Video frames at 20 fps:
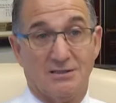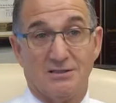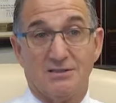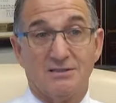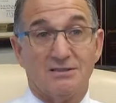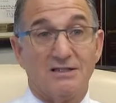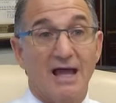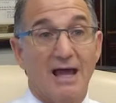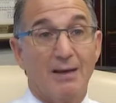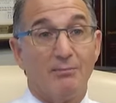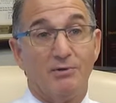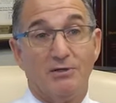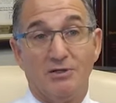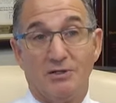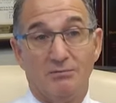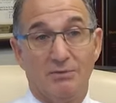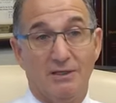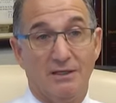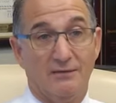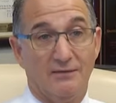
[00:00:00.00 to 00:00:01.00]
They just happen
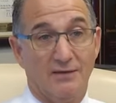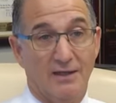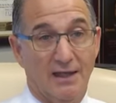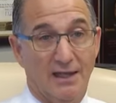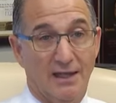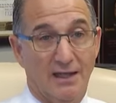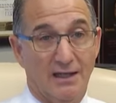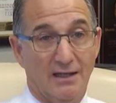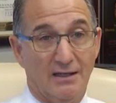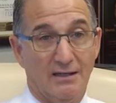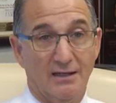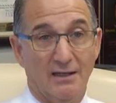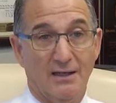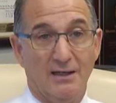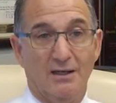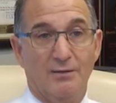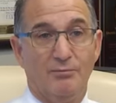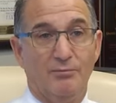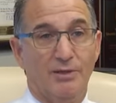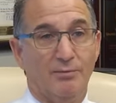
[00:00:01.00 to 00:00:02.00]
to be in the head.
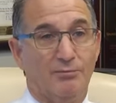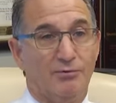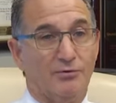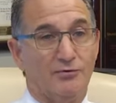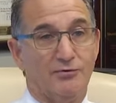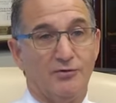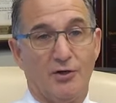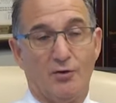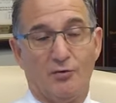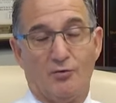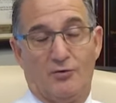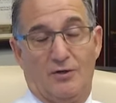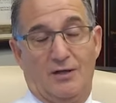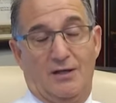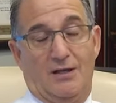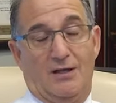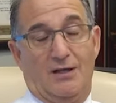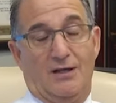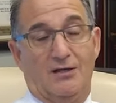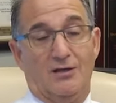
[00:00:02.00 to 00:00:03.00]
People don't
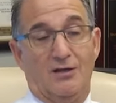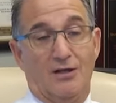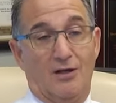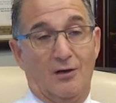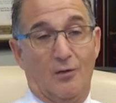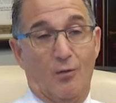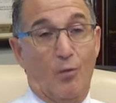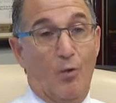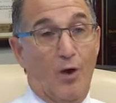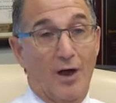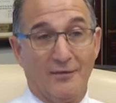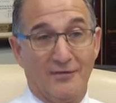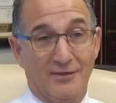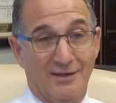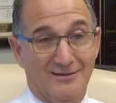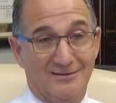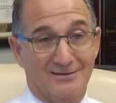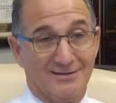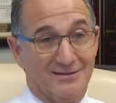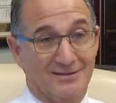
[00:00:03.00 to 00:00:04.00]
want
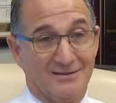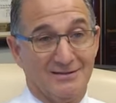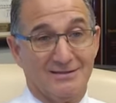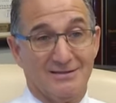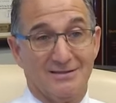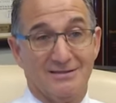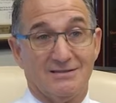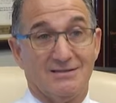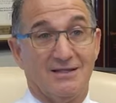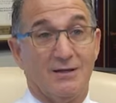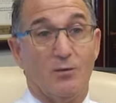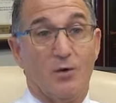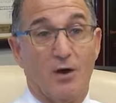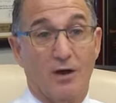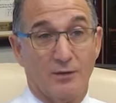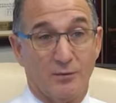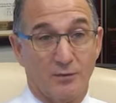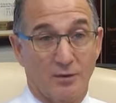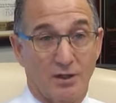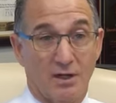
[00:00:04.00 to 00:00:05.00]
these illnesses. They
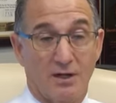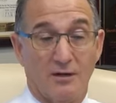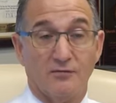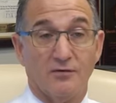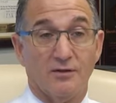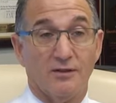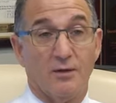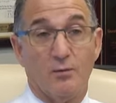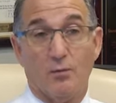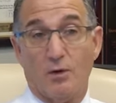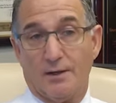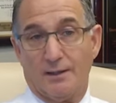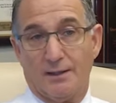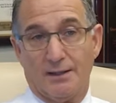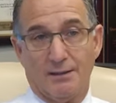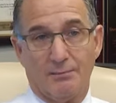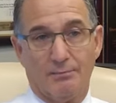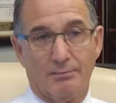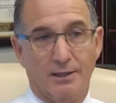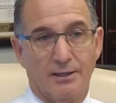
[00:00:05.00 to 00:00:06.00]
want to recover. They want to
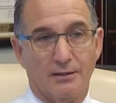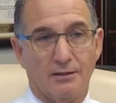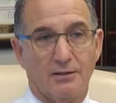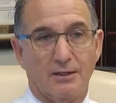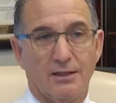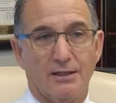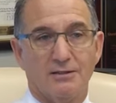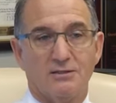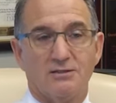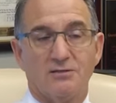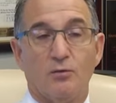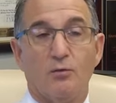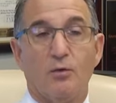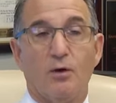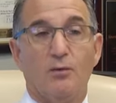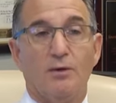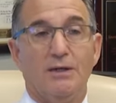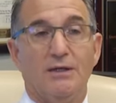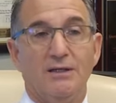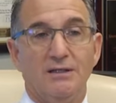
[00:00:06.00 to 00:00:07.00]
get better. And so
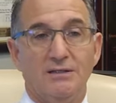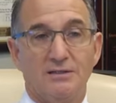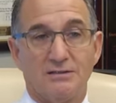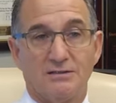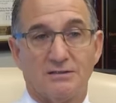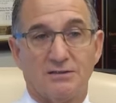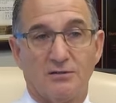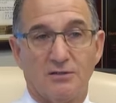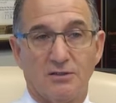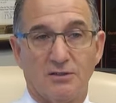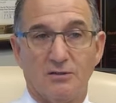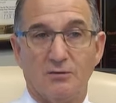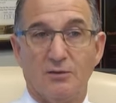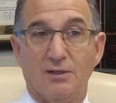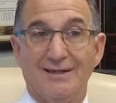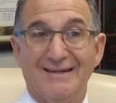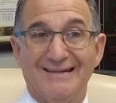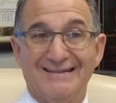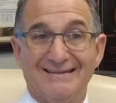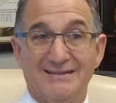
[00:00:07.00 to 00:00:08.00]
what we need to start
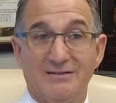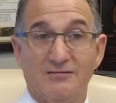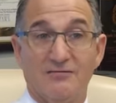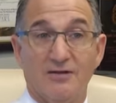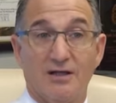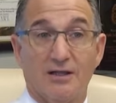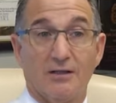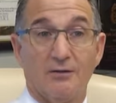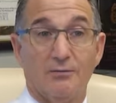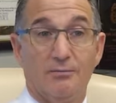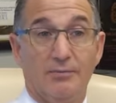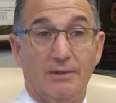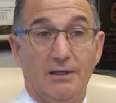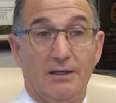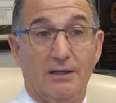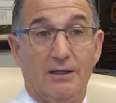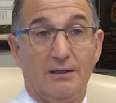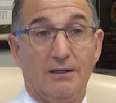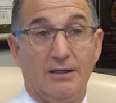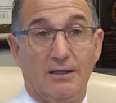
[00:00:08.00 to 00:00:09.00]
doing is
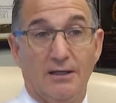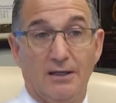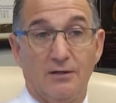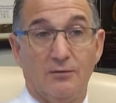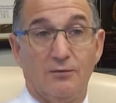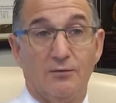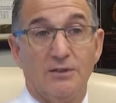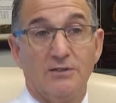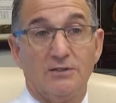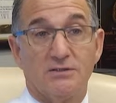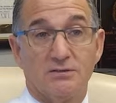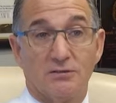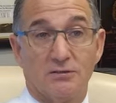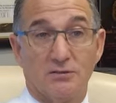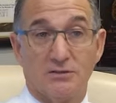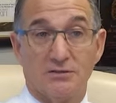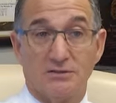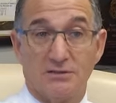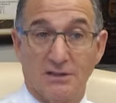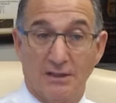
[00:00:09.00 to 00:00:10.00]
developing and
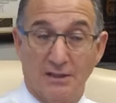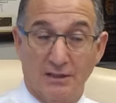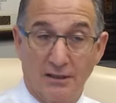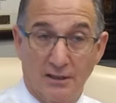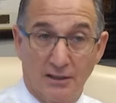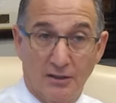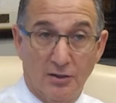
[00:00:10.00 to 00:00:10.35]
resourcing